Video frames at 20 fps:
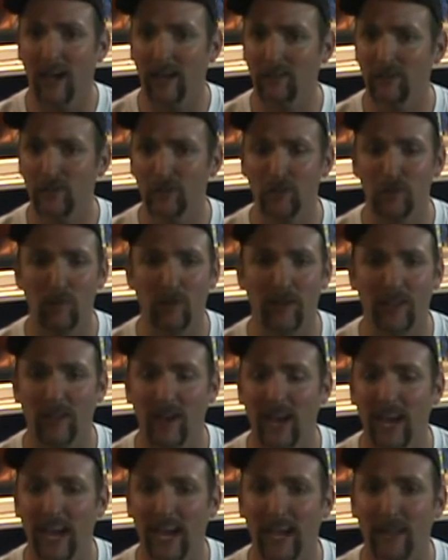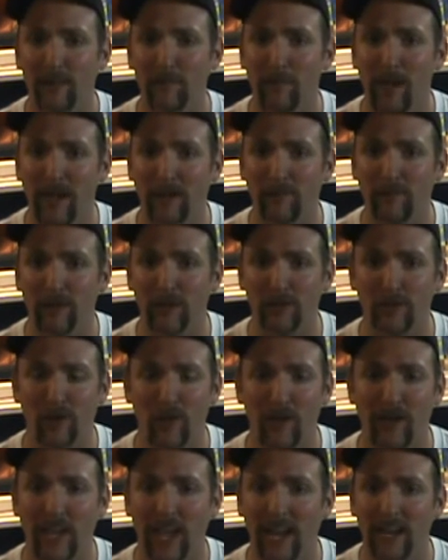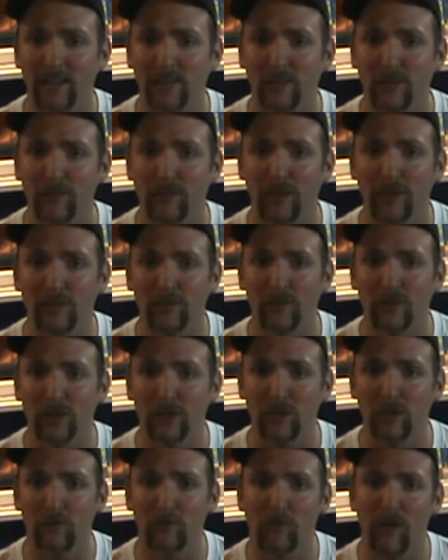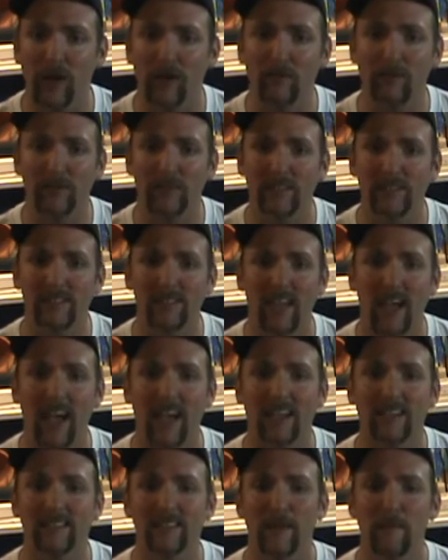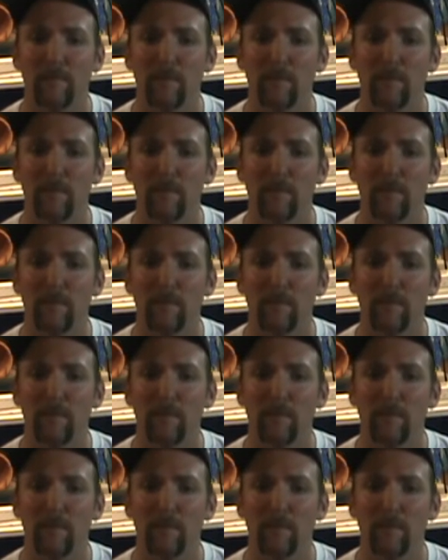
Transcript: Just your regular hang on the back filter, a canister filter is going to do fine for these guys.